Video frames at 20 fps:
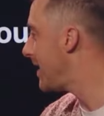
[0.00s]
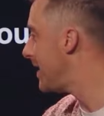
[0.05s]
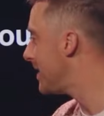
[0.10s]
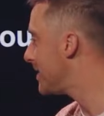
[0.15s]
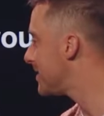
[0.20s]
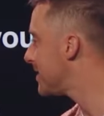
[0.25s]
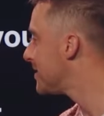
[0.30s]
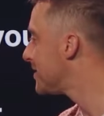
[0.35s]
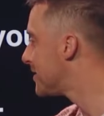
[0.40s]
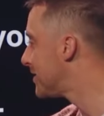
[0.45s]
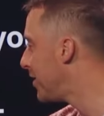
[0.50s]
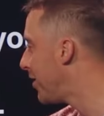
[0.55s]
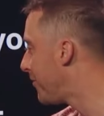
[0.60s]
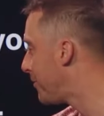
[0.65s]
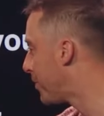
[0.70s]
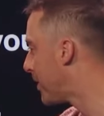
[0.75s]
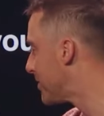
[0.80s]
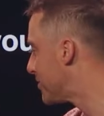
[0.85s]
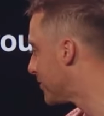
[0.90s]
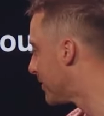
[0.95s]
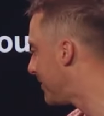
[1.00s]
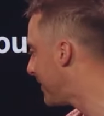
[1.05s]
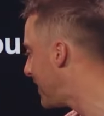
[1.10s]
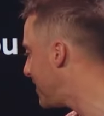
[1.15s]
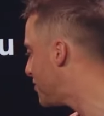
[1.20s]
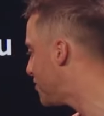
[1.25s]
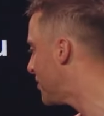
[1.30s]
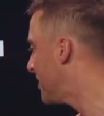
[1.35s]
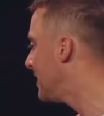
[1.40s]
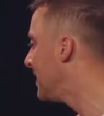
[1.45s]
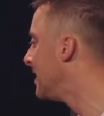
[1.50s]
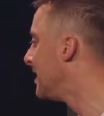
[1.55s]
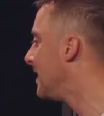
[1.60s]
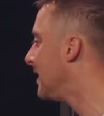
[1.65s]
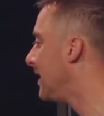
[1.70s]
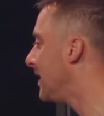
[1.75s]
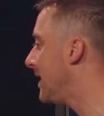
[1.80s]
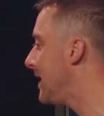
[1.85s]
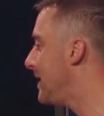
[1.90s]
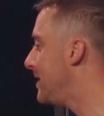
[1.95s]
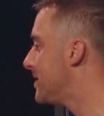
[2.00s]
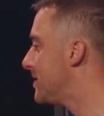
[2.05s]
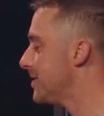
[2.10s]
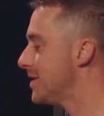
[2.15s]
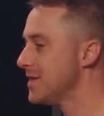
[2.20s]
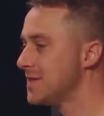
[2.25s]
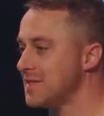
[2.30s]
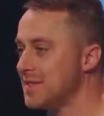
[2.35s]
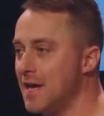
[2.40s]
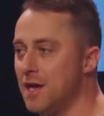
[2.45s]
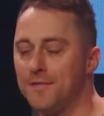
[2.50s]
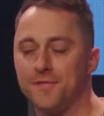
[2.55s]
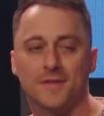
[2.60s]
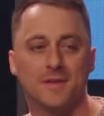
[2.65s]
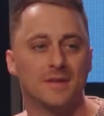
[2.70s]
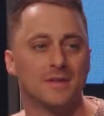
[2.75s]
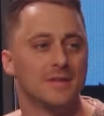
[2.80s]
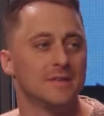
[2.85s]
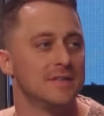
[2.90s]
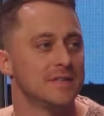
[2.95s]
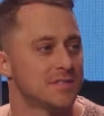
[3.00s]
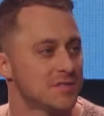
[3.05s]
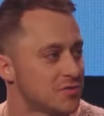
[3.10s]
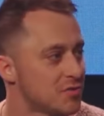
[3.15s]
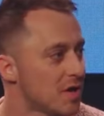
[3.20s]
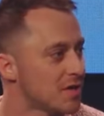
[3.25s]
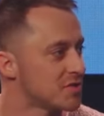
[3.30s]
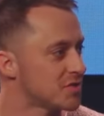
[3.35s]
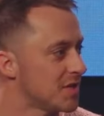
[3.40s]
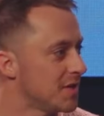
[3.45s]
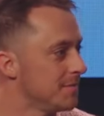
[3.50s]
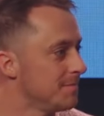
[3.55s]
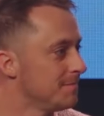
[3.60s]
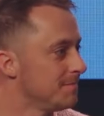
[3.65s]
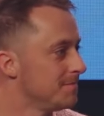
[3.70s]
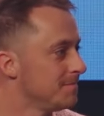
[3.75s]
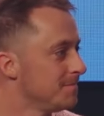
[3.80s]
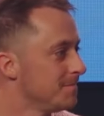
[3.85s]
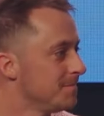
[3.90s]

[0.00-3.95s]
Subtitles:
that is self-preservation leads to self-destruction.